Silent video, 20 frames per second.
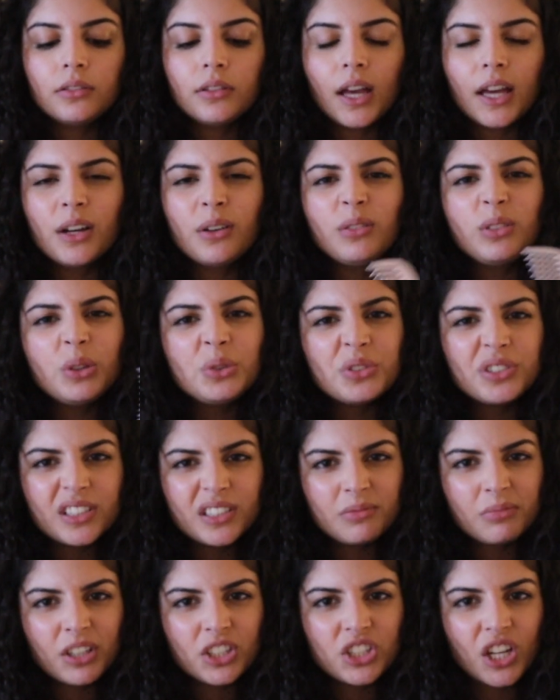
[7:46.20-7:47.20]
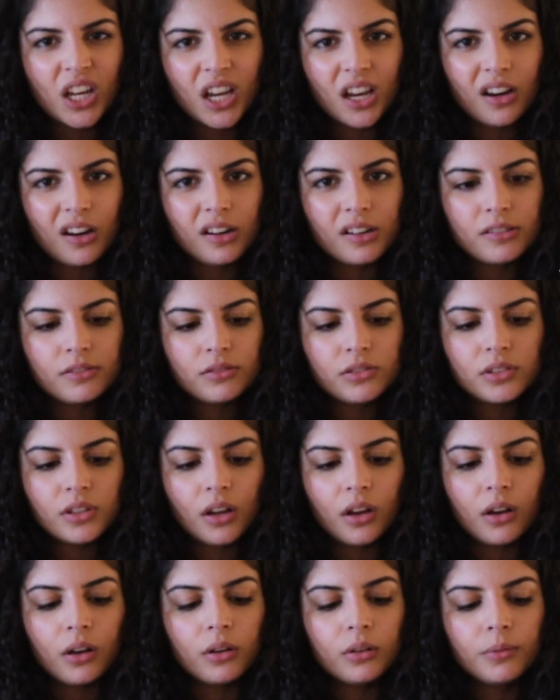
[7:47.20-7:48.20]
don't lose as much hair.
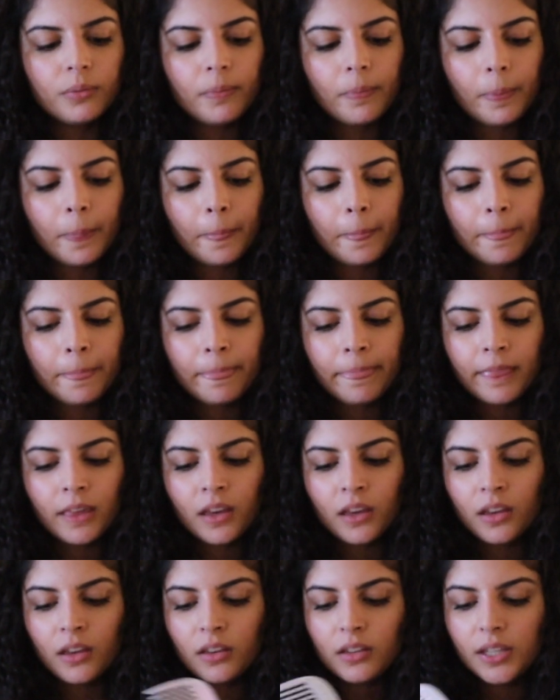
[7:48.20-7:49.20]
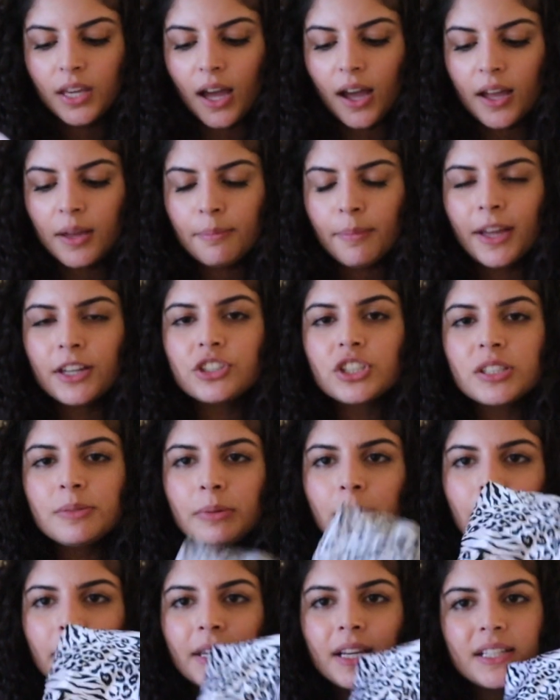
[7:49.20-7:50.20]
So yeah, it might just
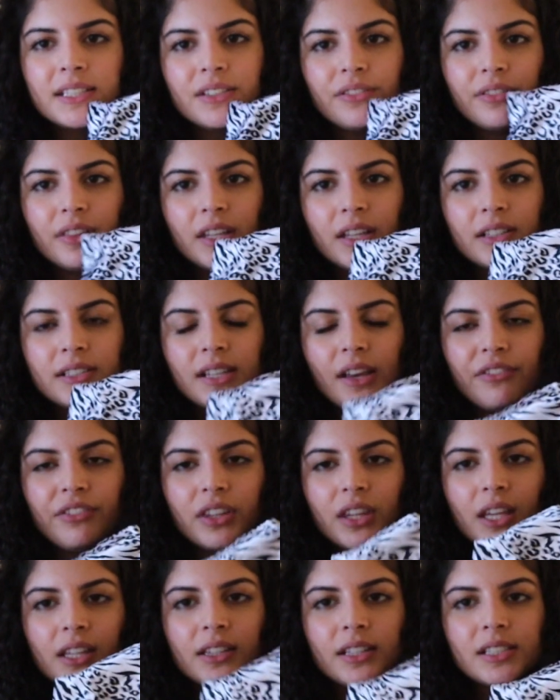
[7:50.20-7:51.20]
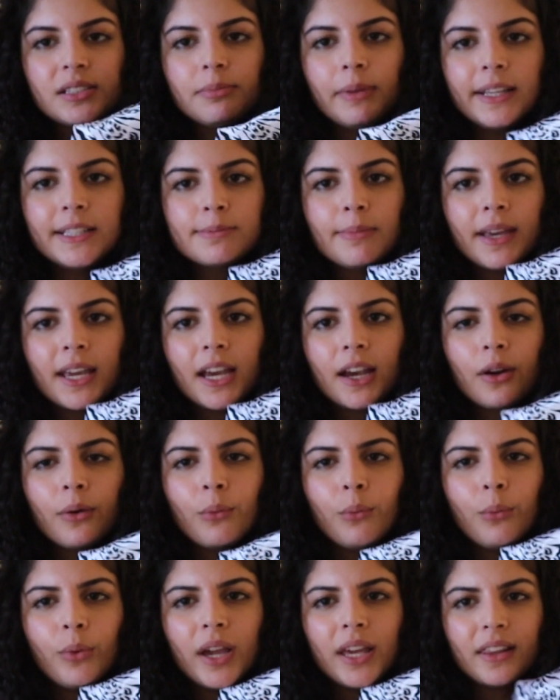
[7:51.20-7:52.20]
be because of this. I feel like this makes my
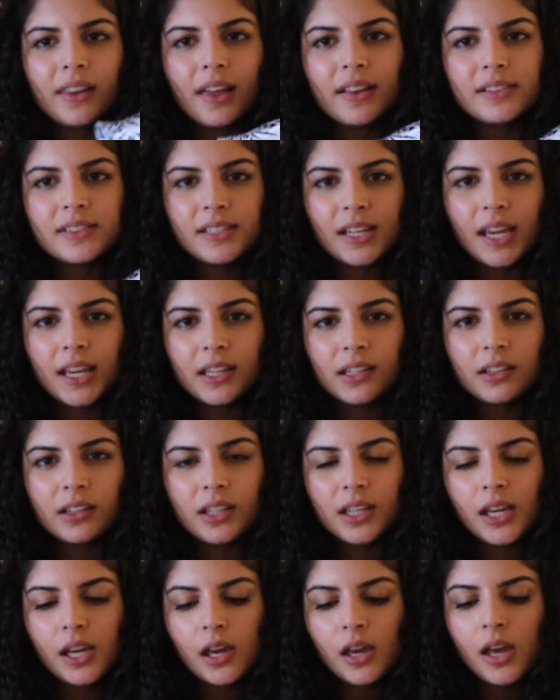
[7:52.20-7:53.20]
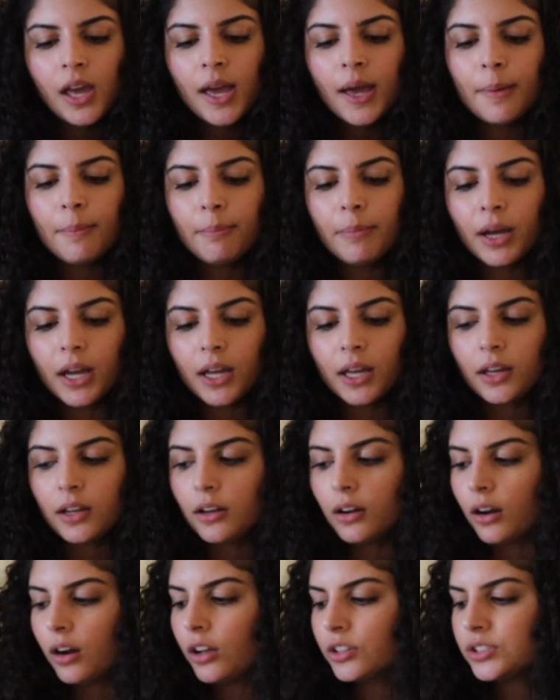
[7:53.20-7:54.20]
hair way less tangly,
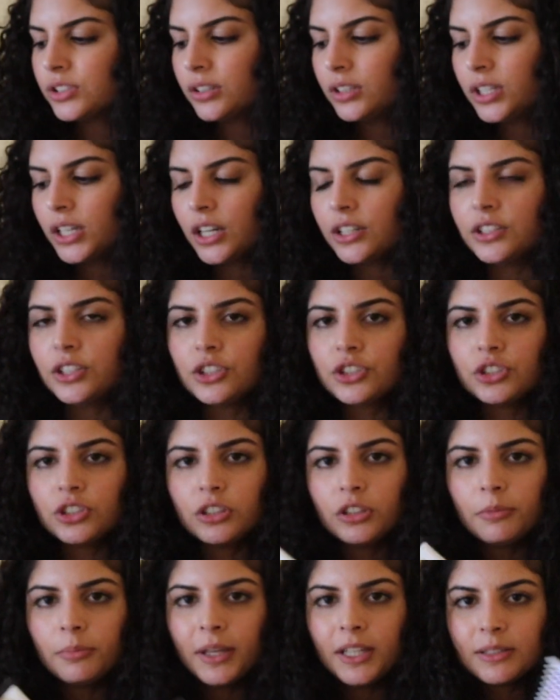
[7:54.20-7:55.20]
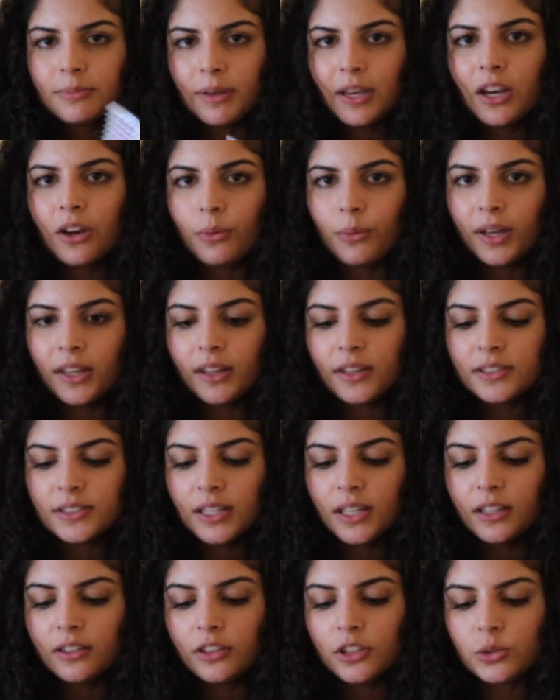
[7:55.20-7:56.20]
but also the conditioner makes my hair way
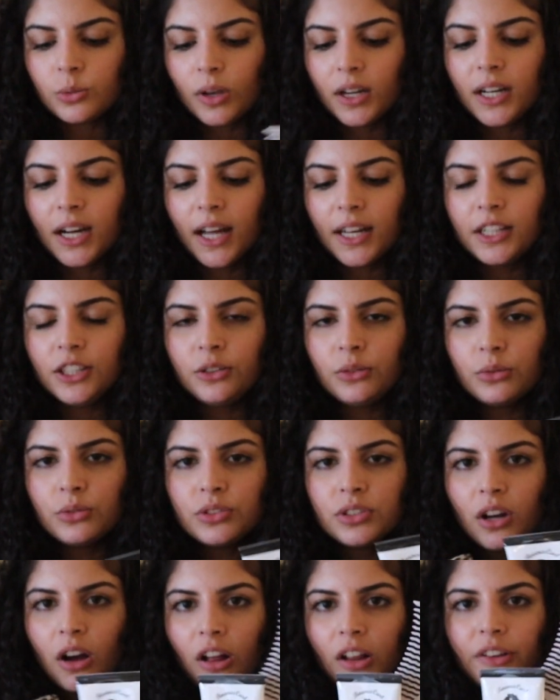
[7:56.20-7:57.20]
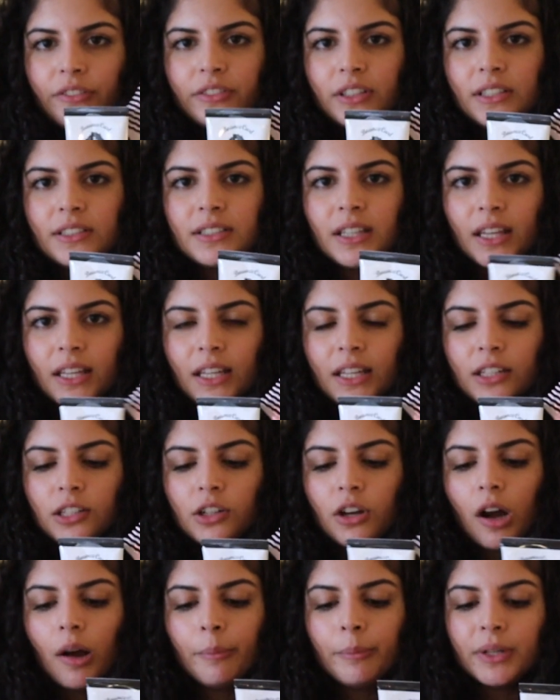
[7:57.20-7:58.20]
less tangly. So I kind of used all of these like in
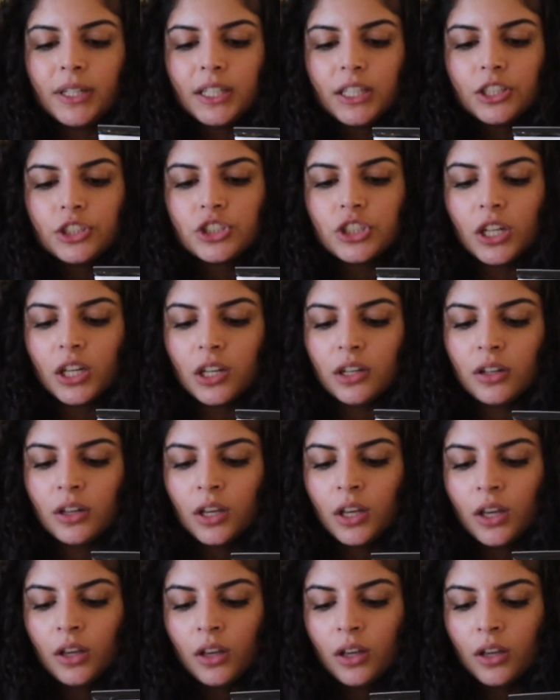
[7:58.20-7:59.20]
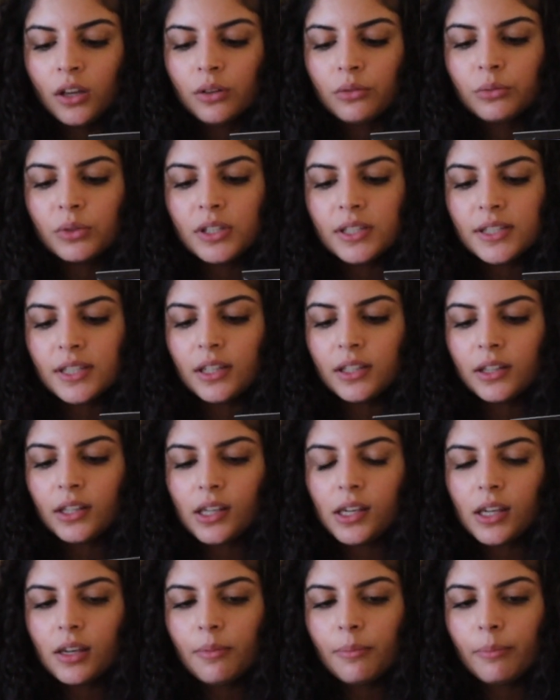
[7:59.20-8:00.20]
a combination
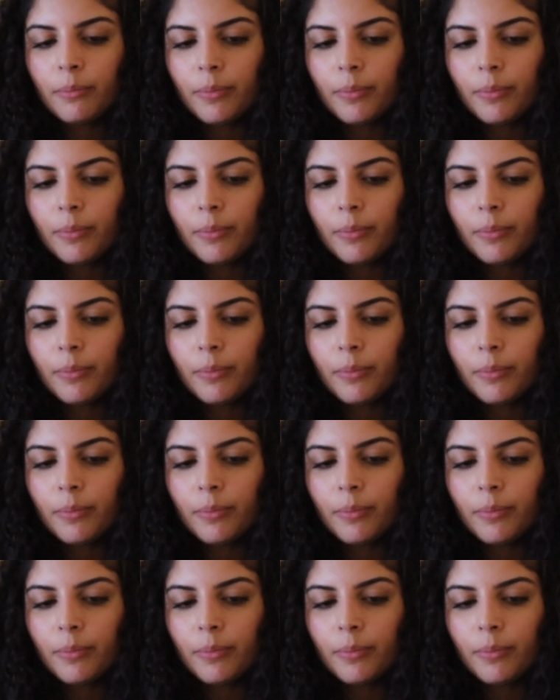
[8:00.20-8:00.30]
recently,